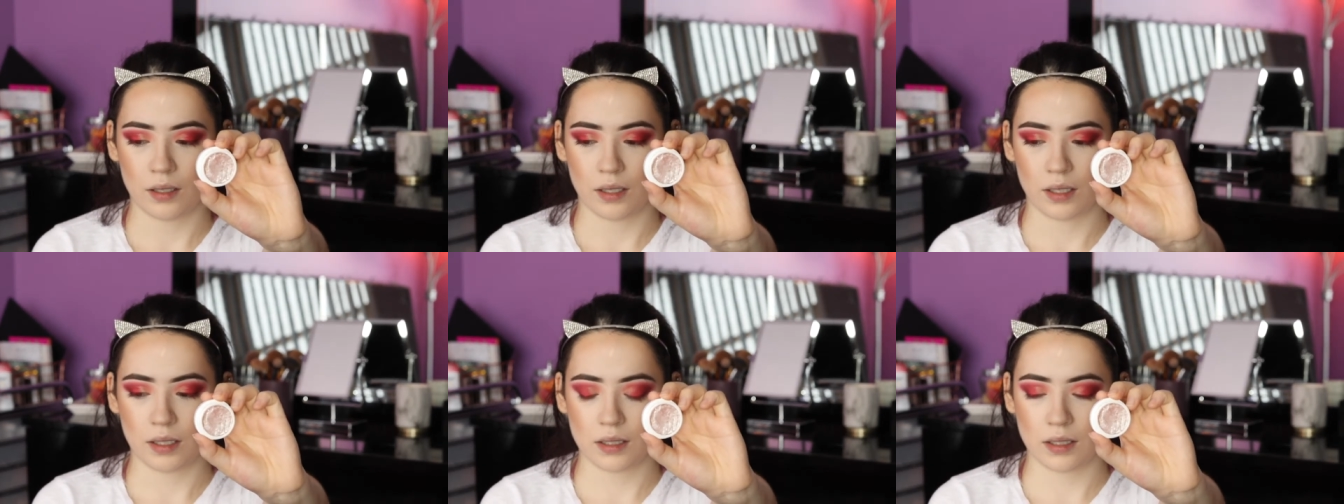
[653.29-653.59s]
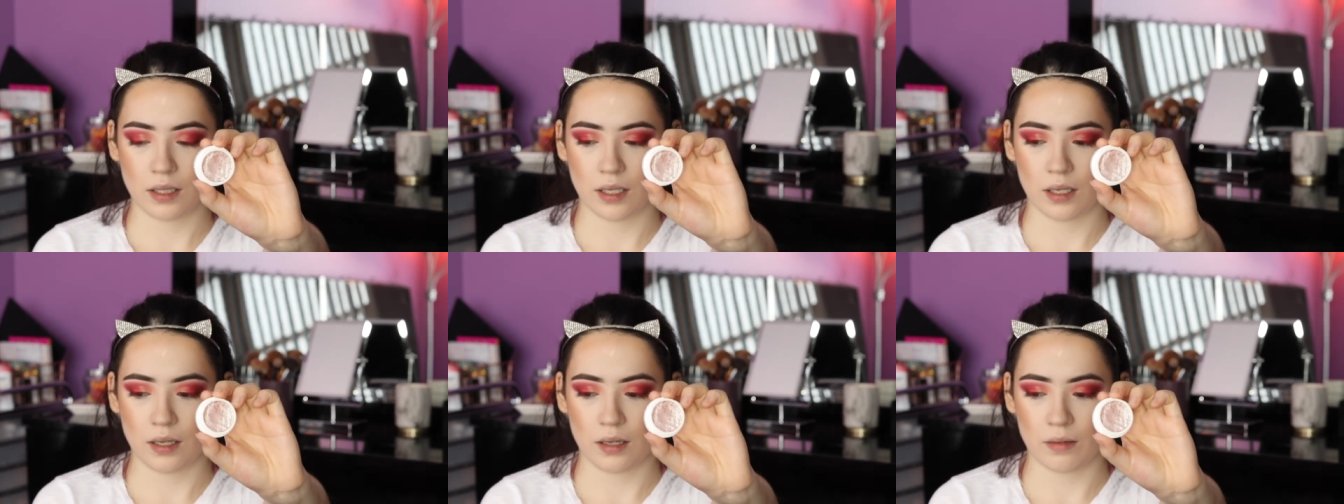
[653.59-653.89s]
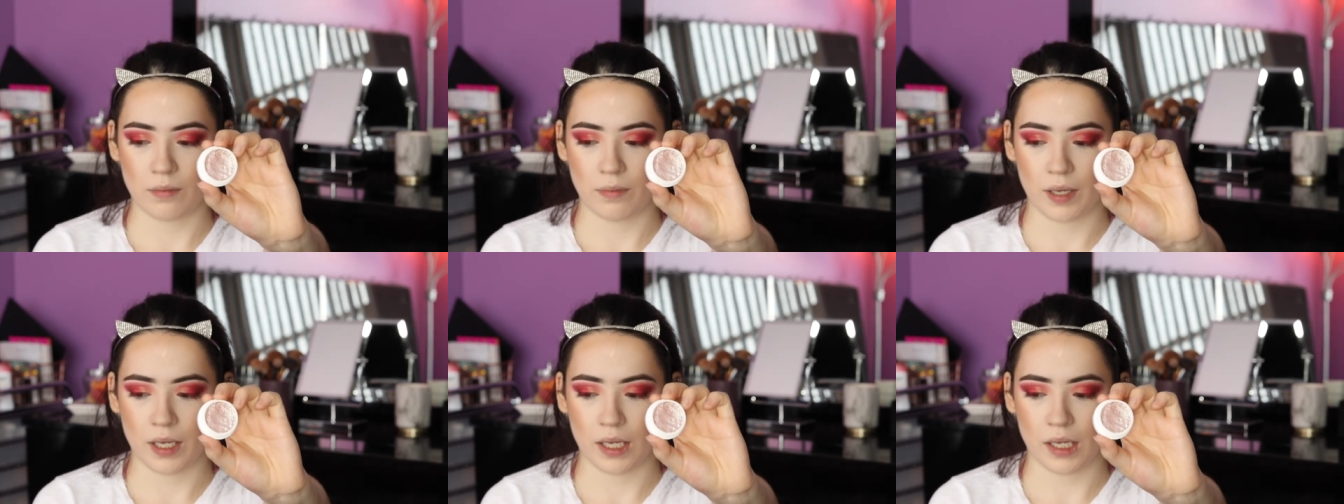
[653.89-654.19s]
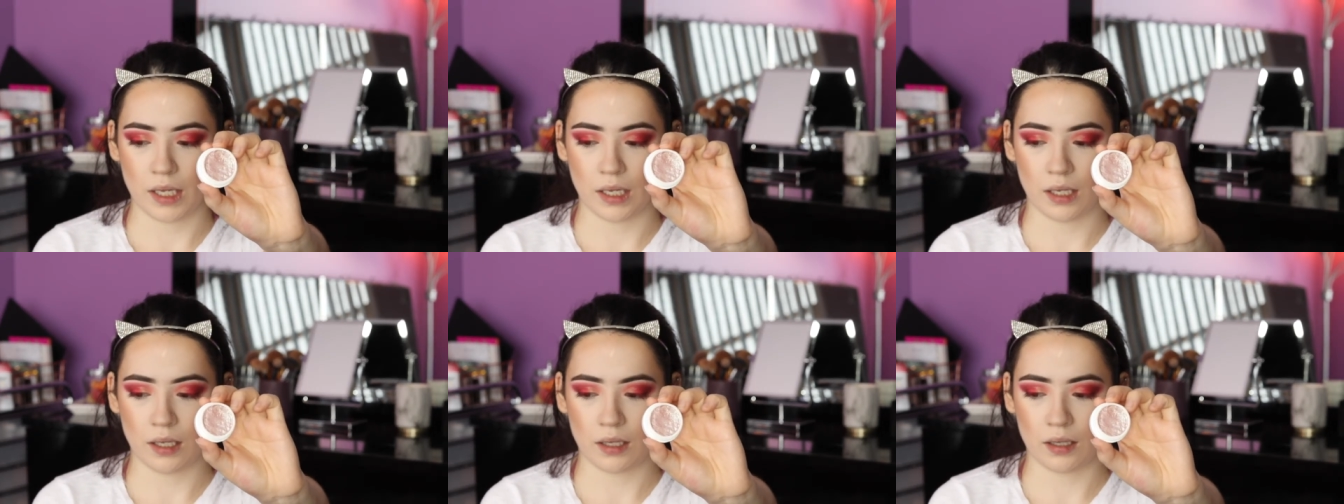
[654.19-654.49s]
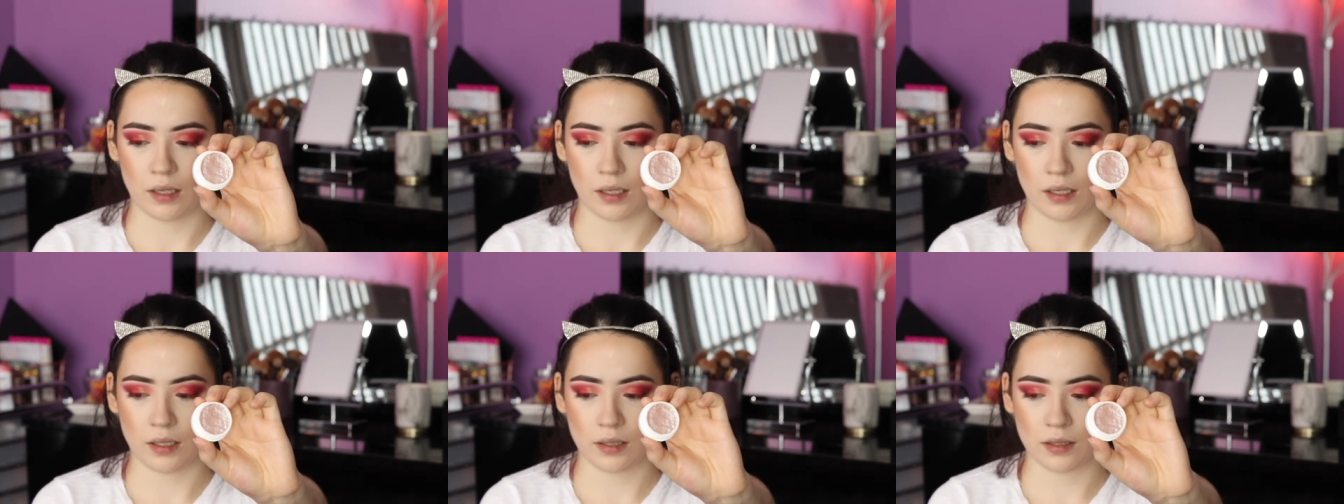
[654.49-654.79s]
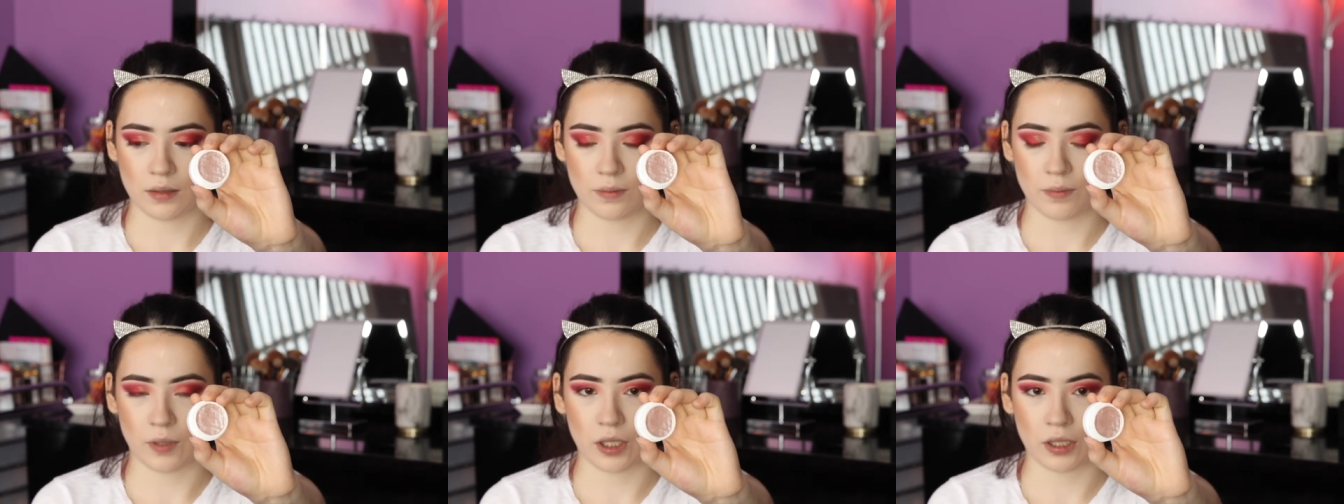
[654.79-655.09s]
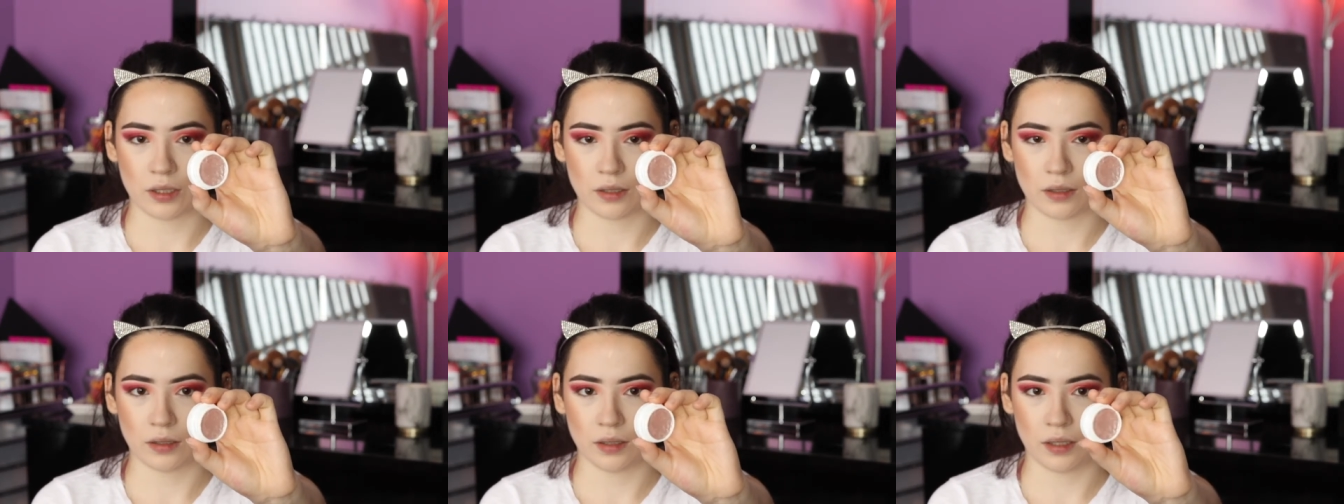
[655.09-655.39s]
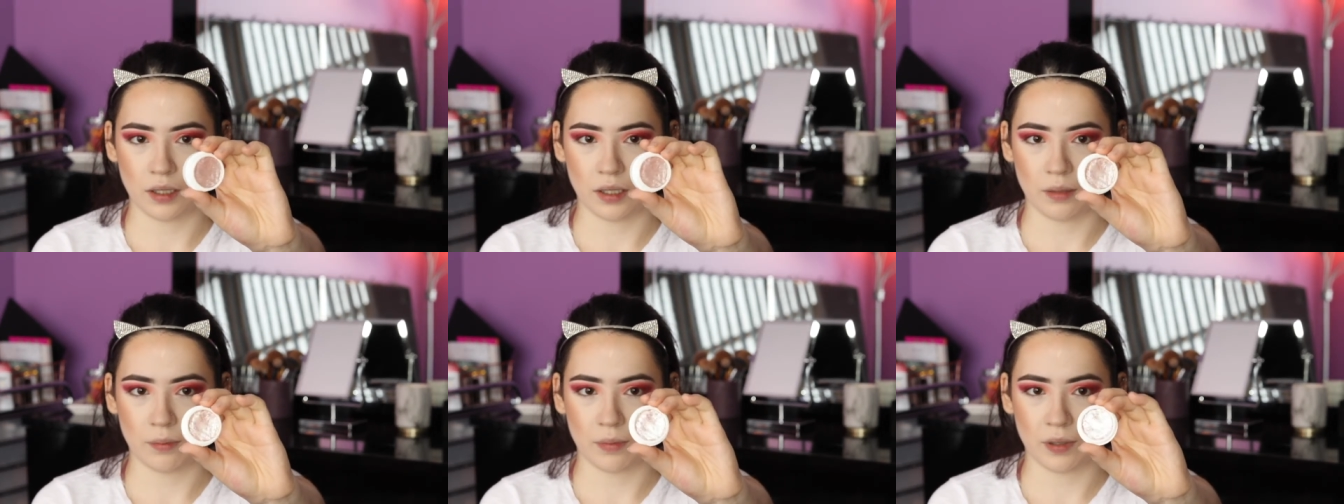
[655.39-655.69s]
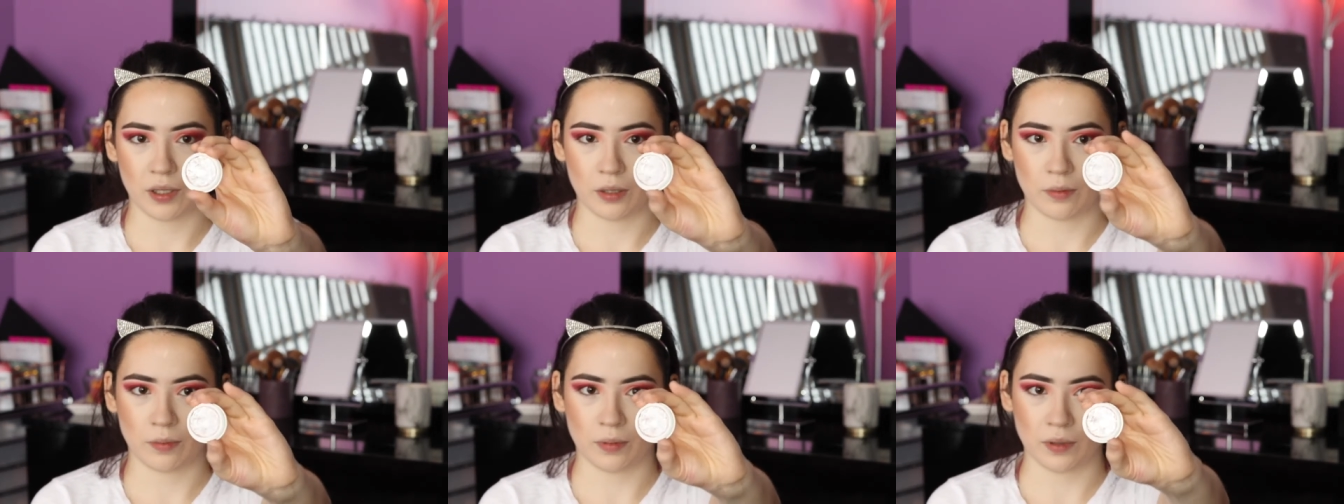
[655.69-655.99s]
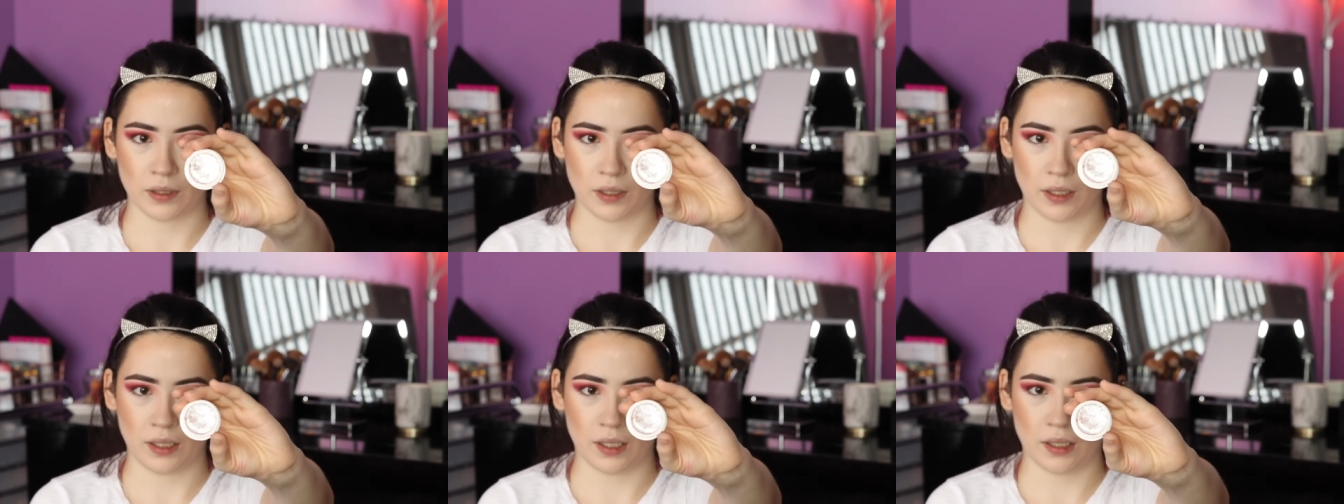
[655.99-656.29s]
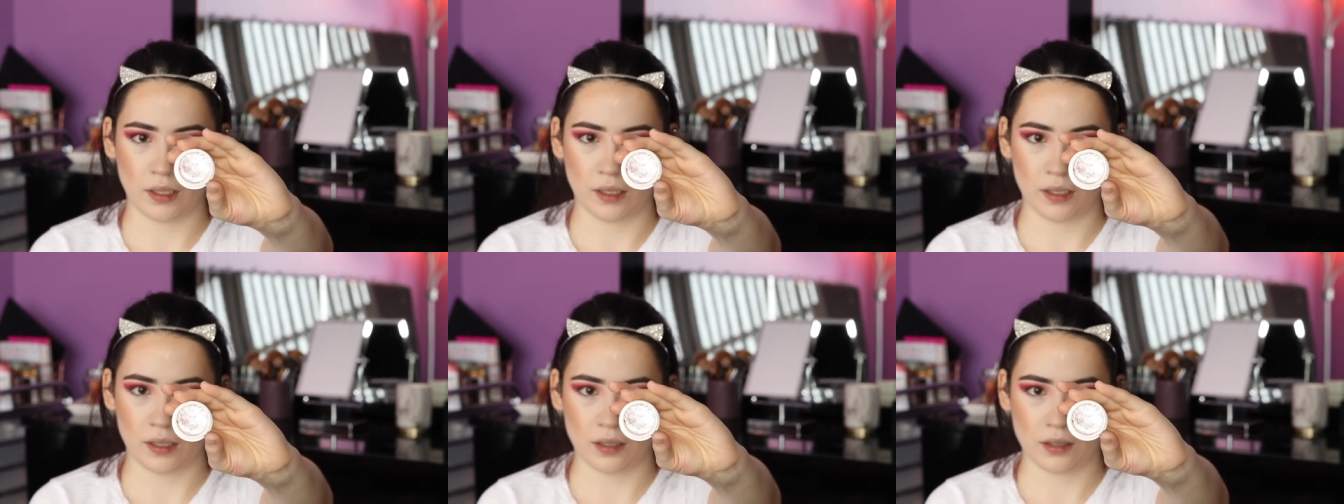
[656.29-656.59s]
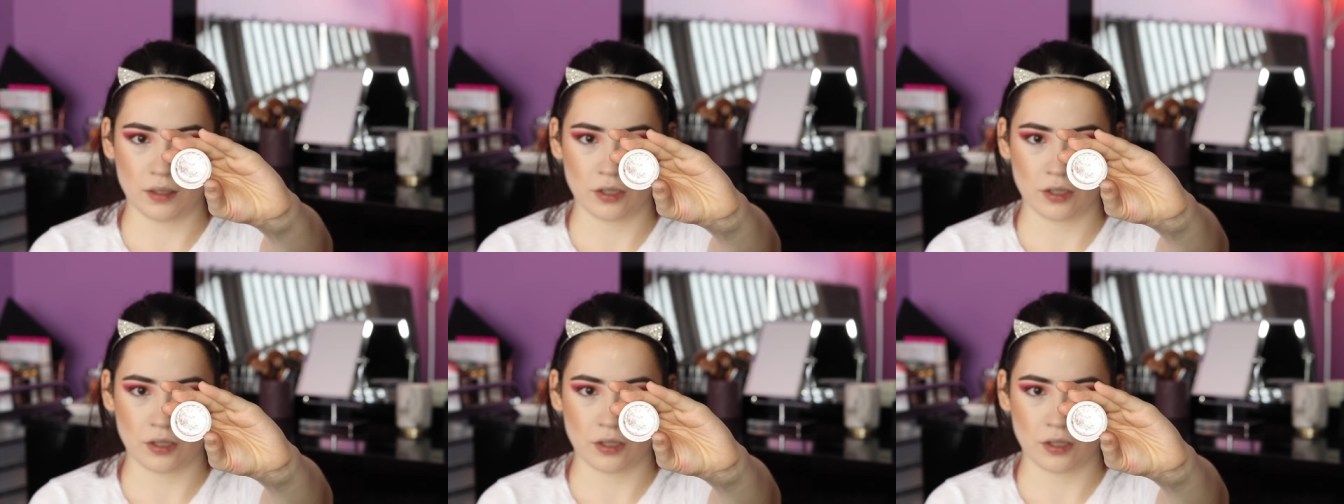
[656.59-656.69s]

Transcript: It's like a pink, like sparkly, purpley,